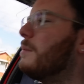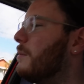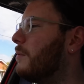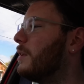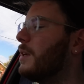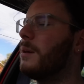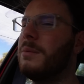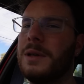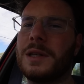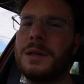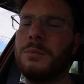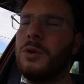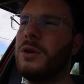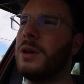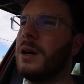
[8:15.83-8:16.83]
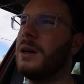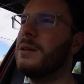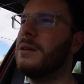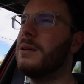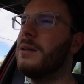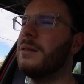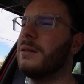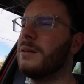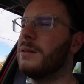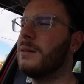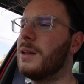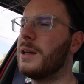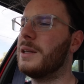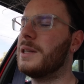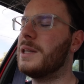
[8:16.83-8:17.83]
be running a bit smoother, I don't know.
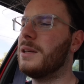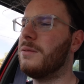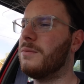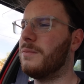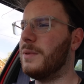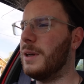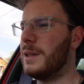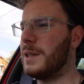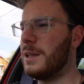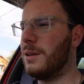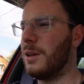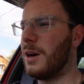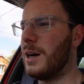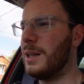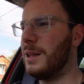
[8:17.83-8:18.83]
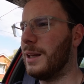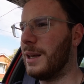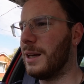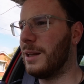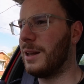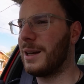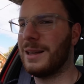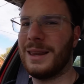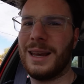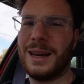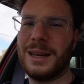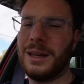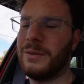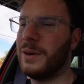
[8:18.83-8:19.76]
Like it's still idling at like a negative